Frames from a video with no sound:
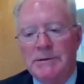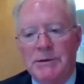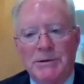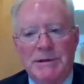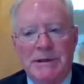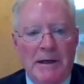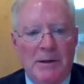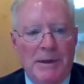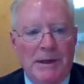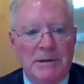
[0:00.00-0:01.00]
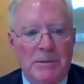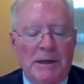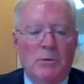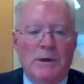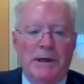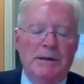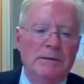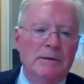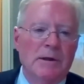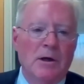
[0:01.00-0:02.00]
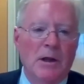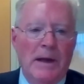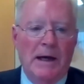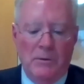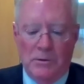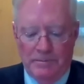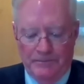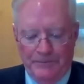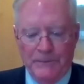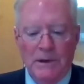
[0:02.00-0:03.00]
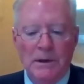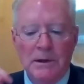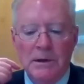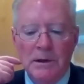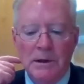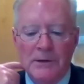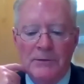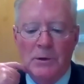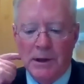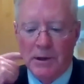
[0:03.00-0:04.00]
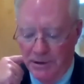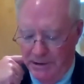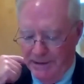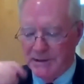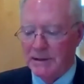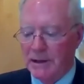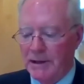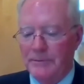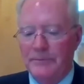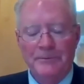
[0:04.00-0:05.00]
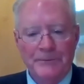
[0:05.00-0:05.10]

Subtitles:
So we're starting to make some headway on that one. And if you want to go to the next slide,